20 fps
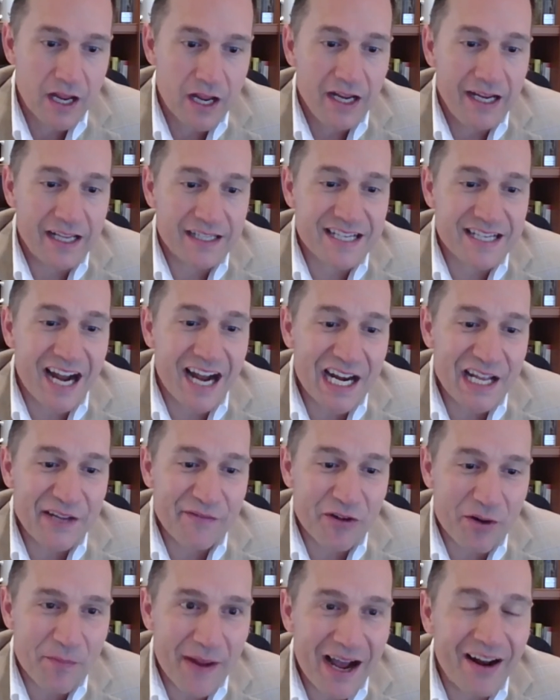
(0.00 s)
It's not
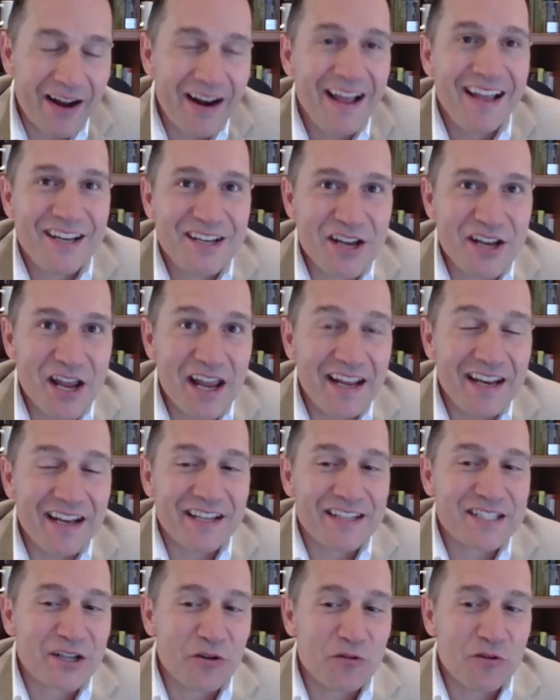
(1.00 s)
even about,
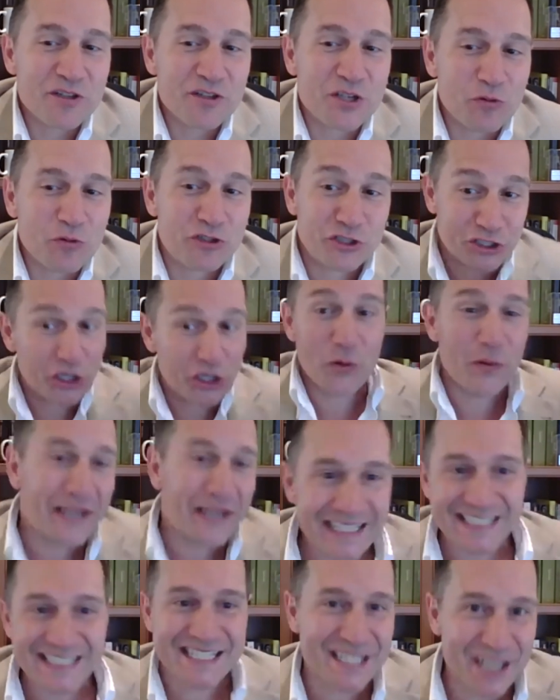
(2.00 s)
it, so, so
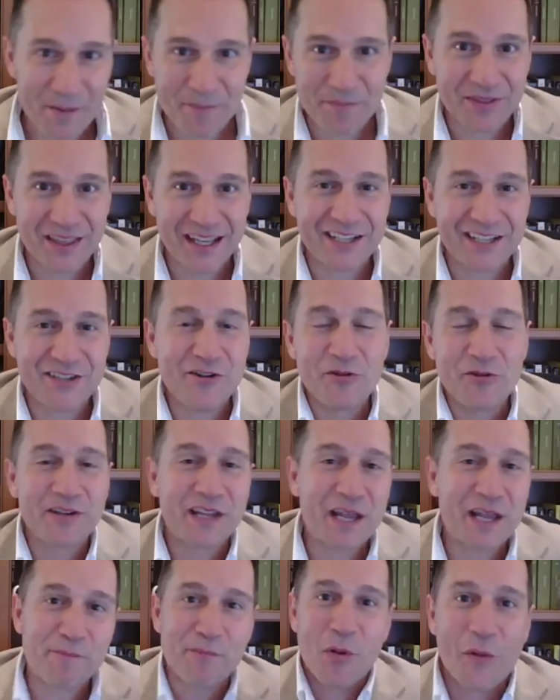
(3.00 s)
doing something, you don't
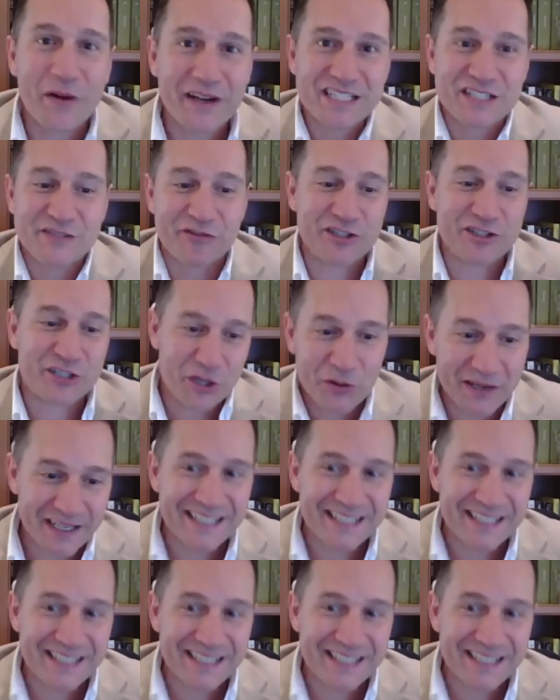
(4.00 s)
get points for doing